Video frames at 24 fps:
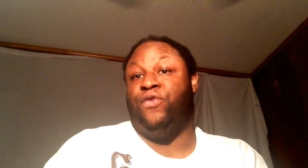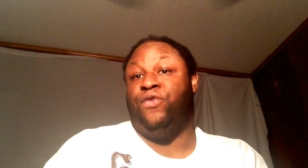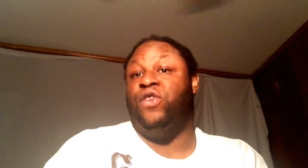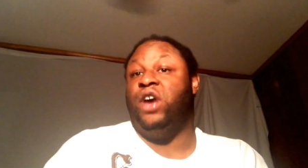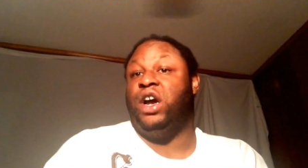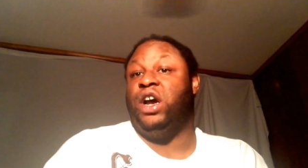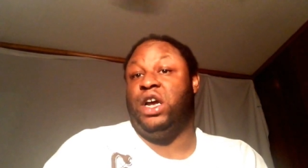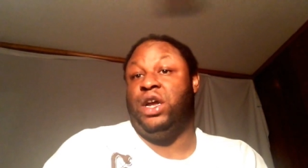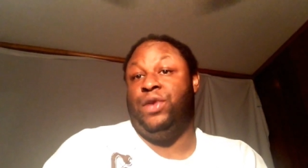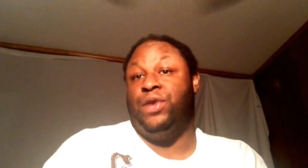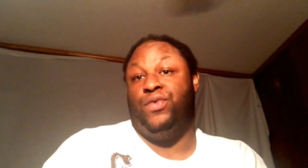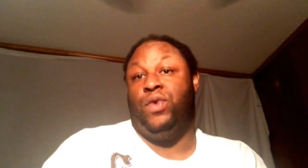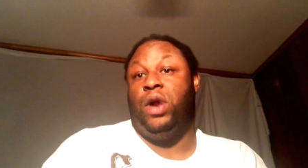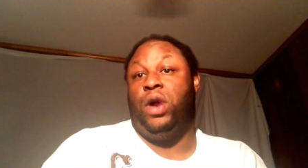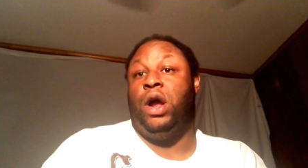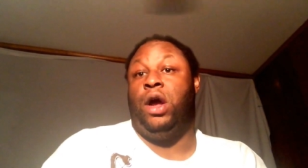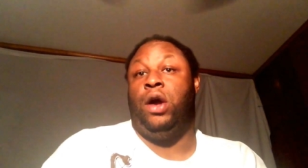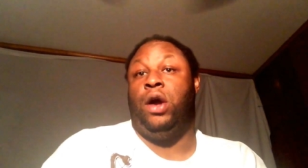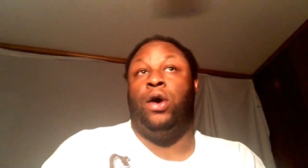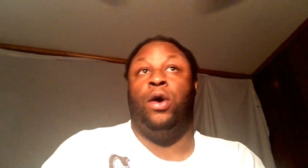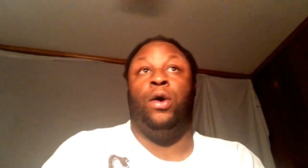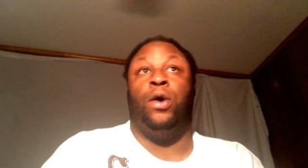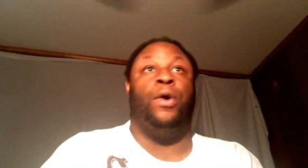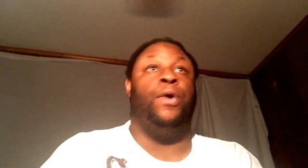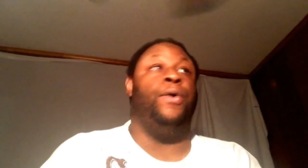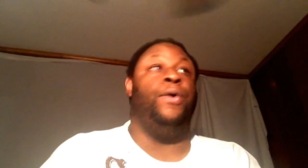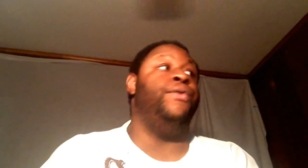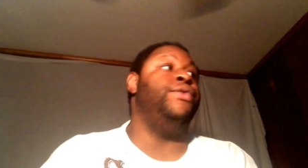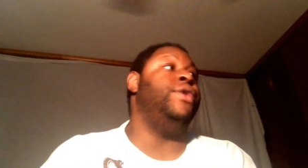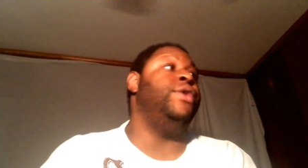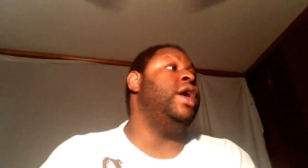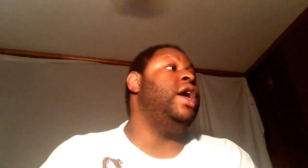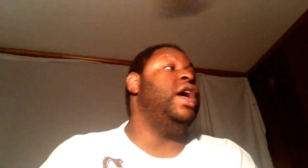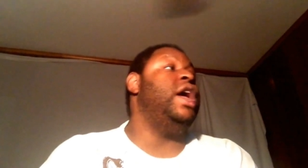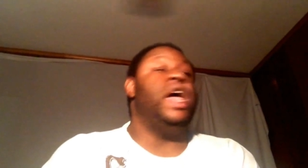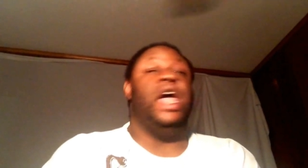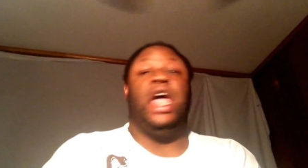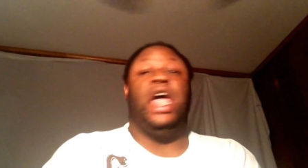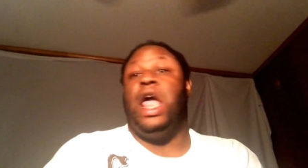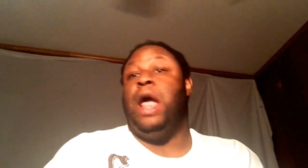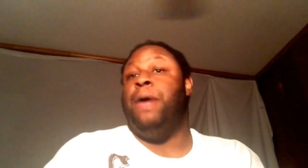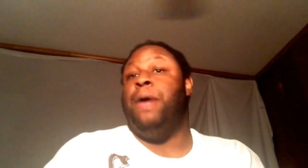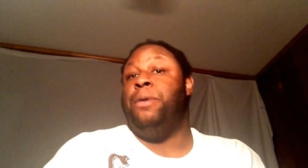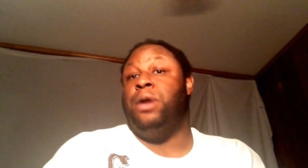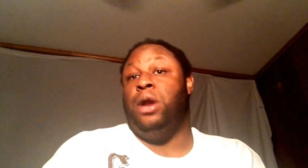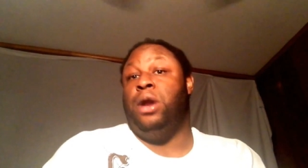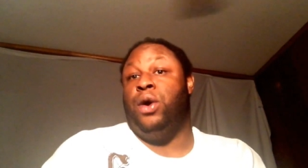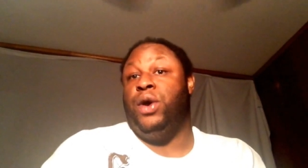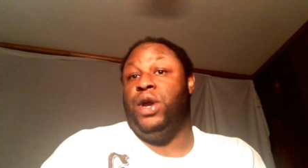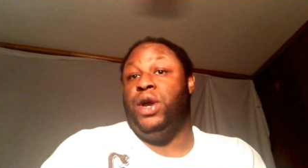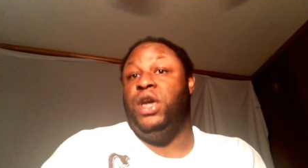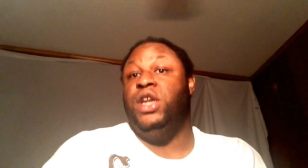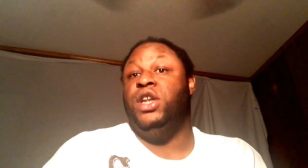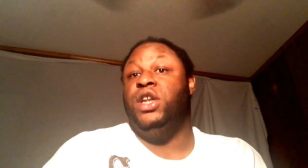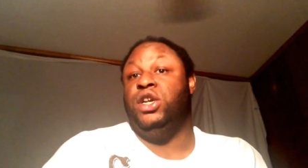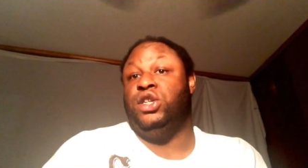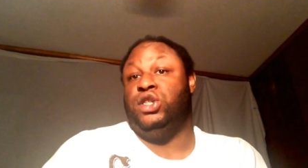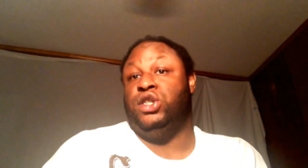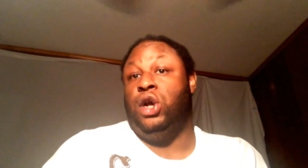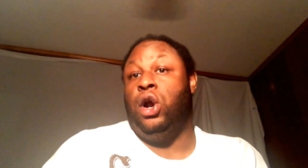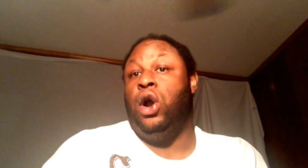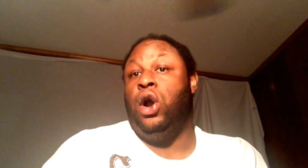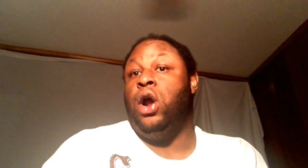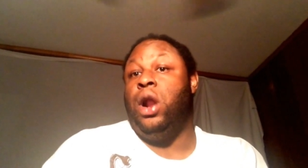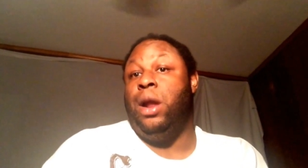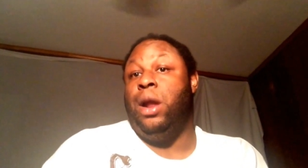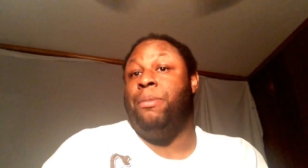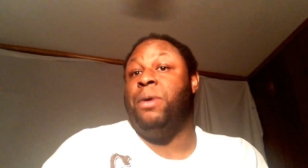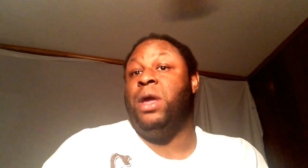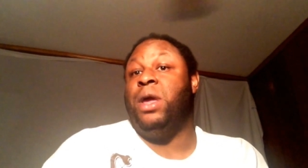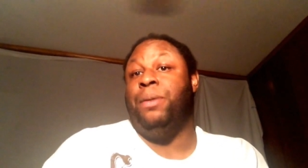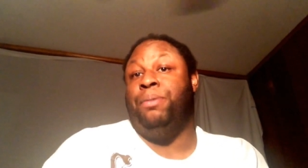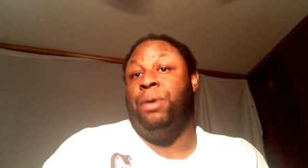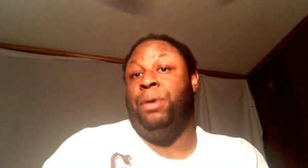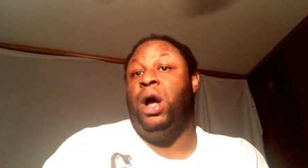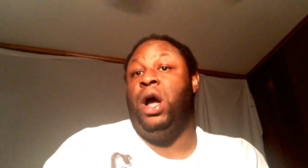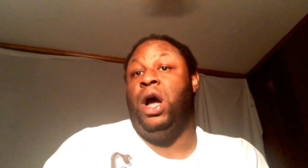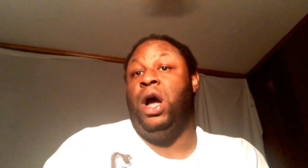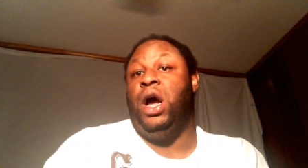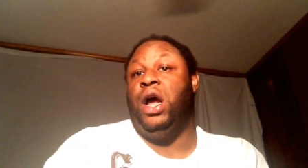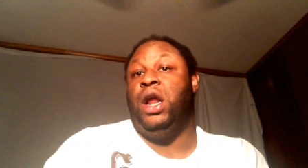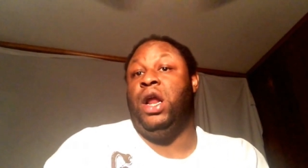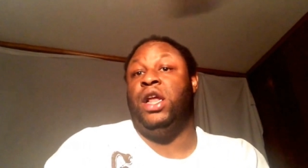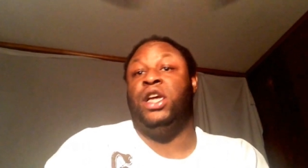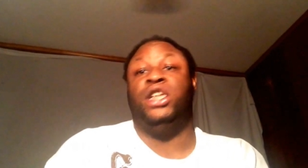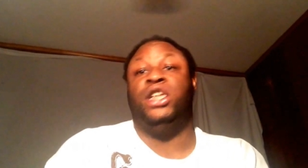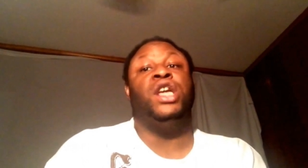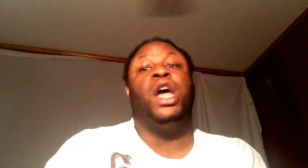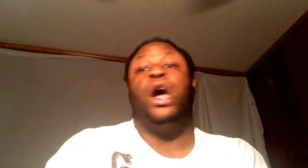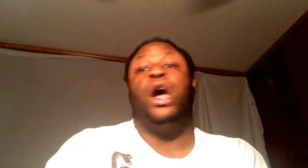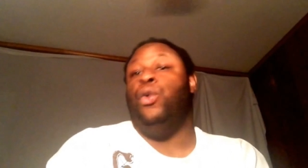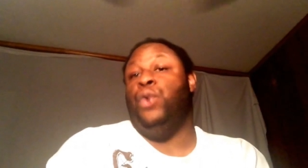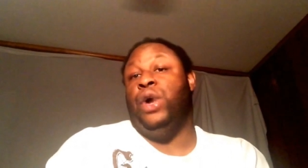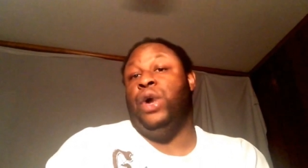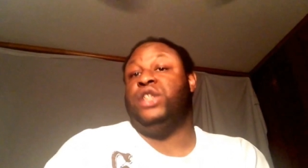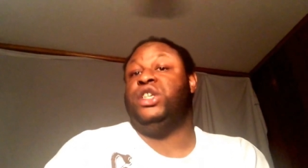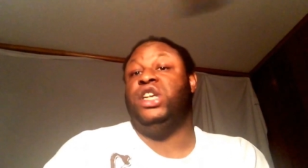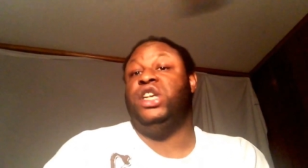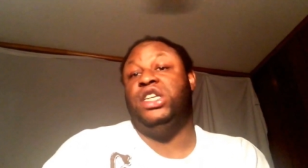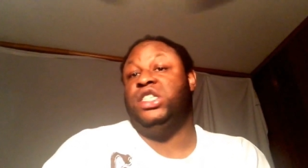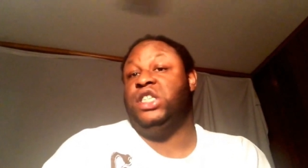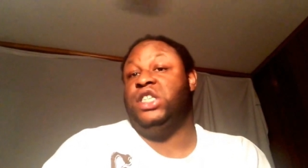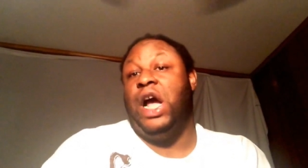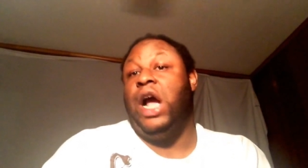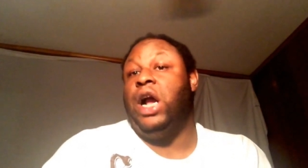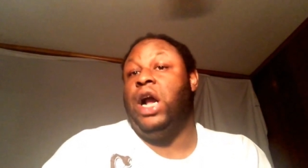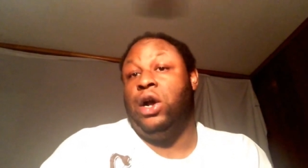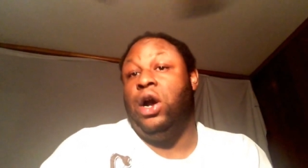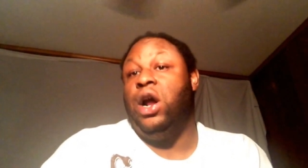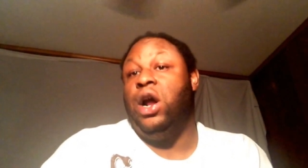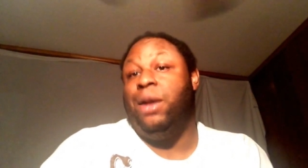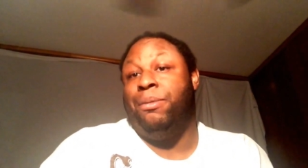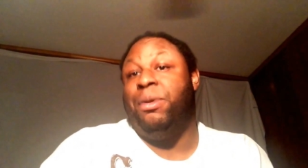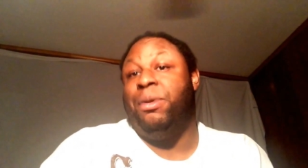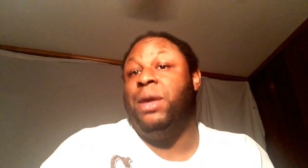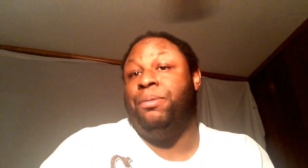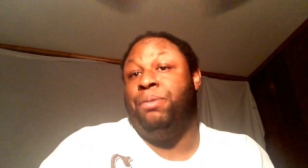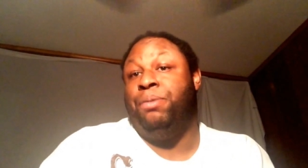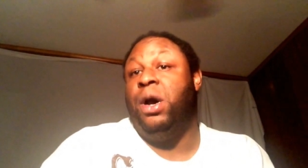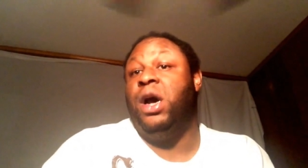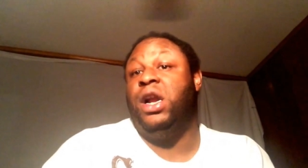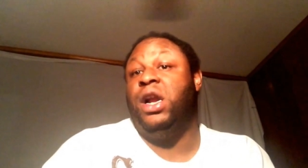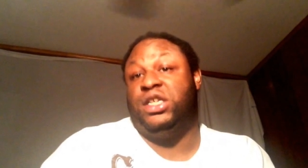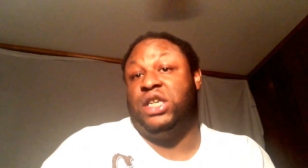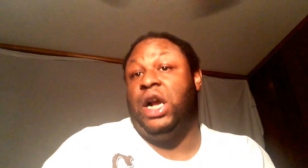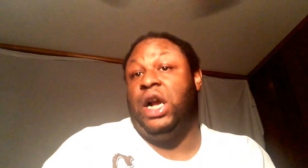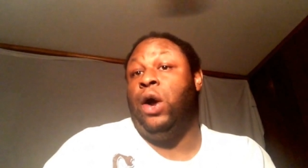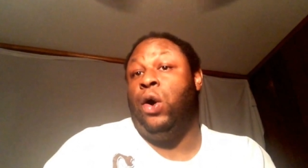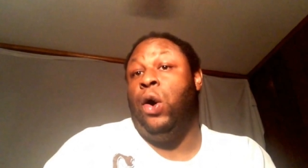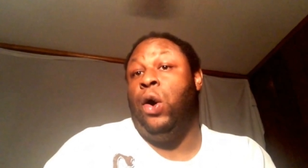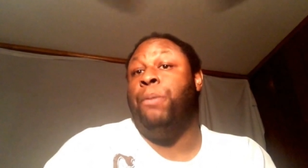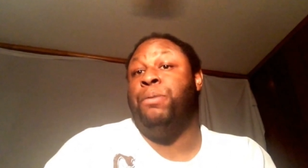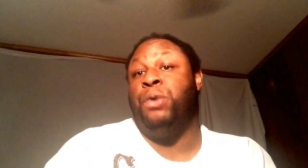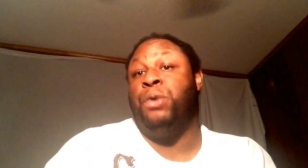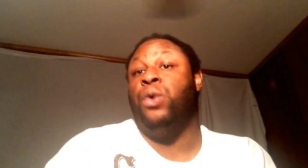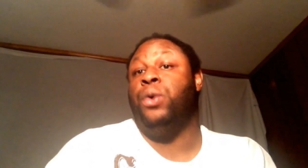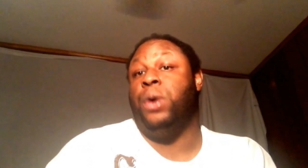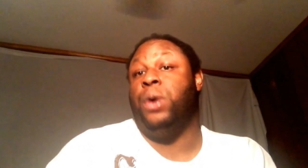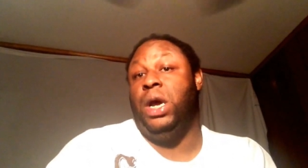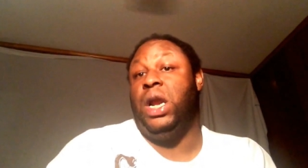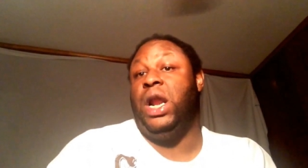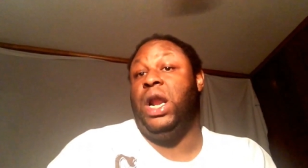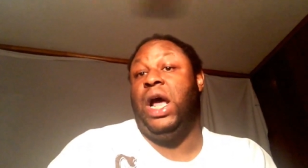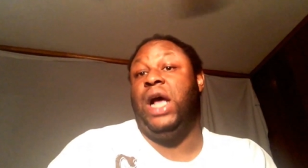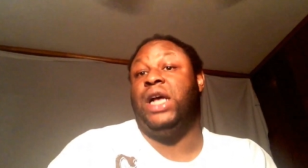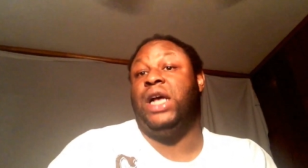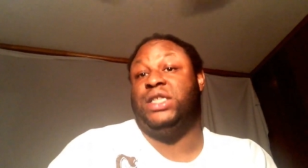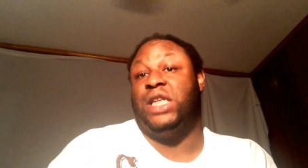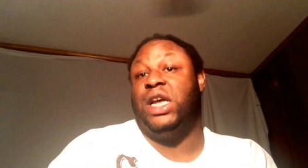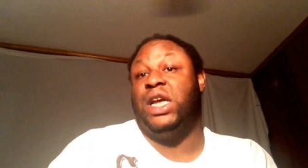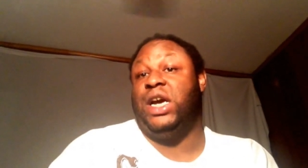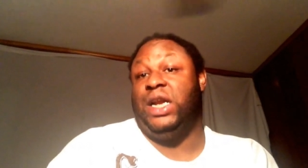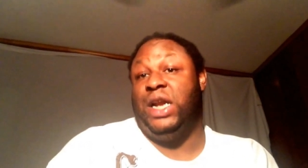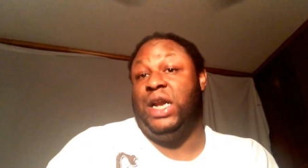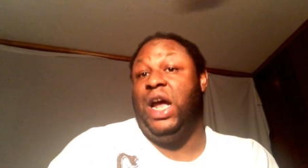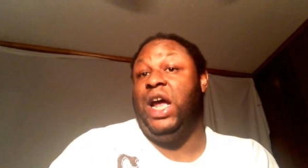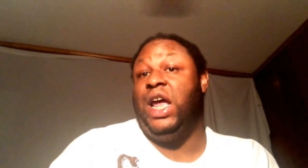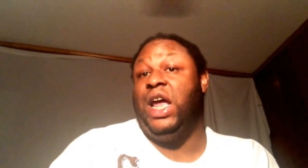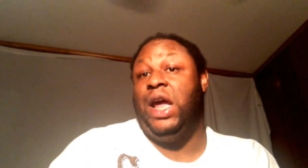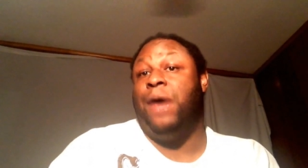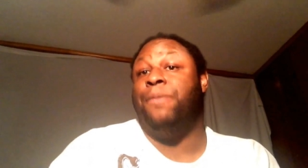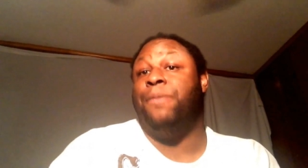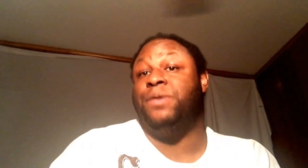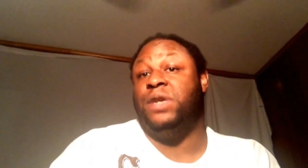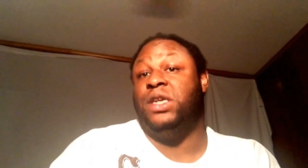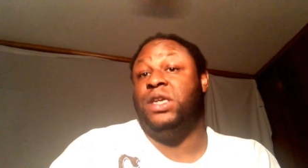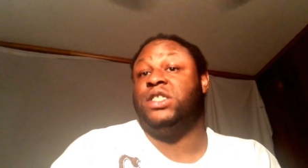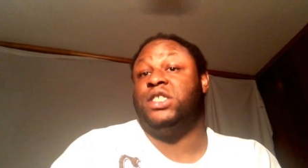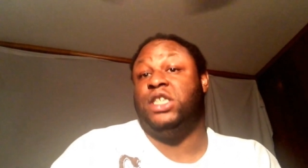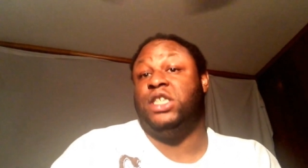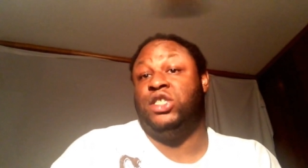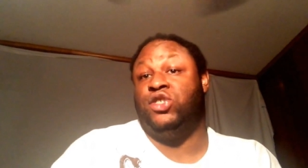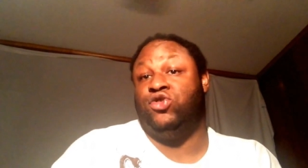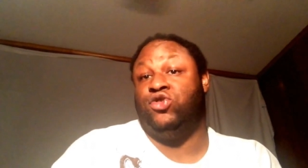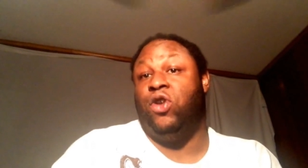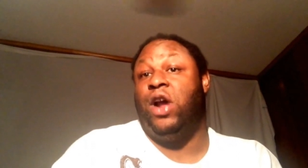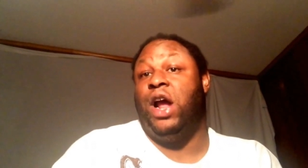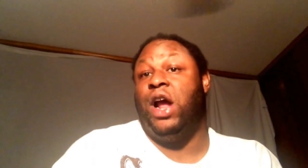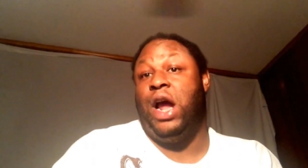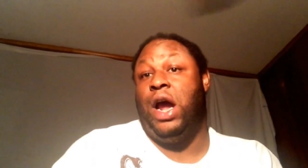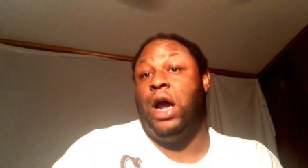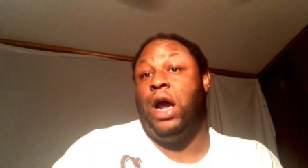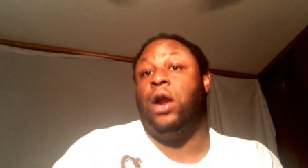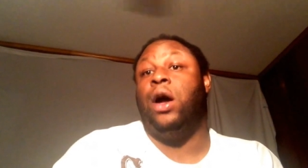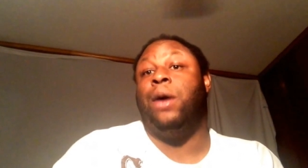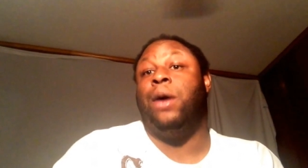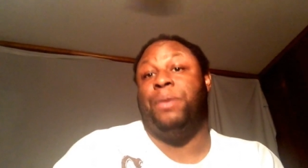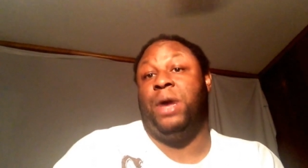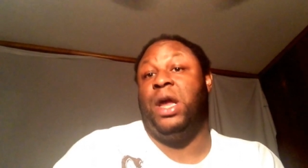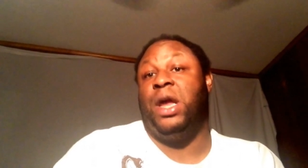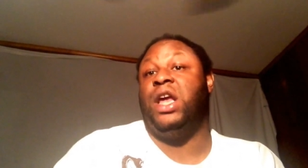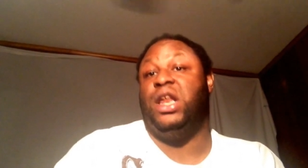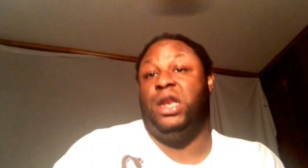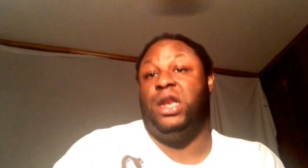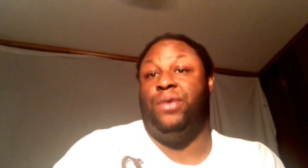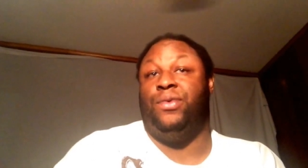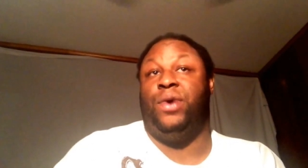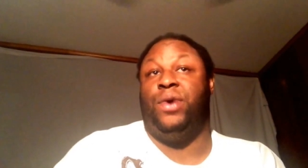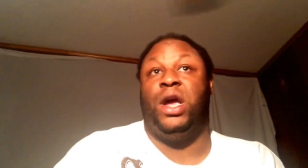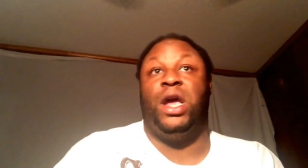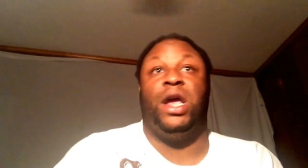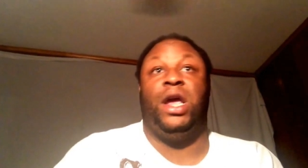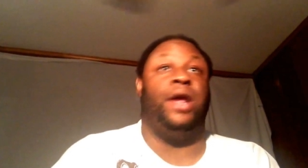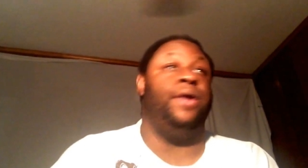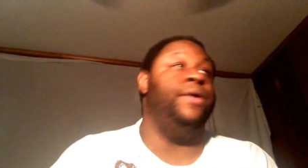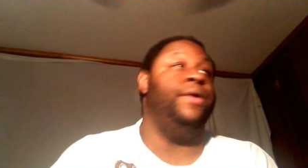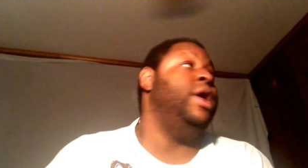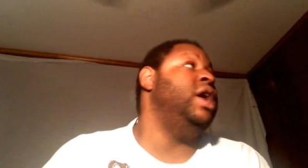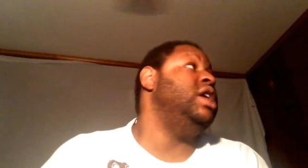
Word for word: fucking wrong, even though he deserved to be punished, which he's not gonna be punished. I hope you realize that because that evidence is dried up anyway.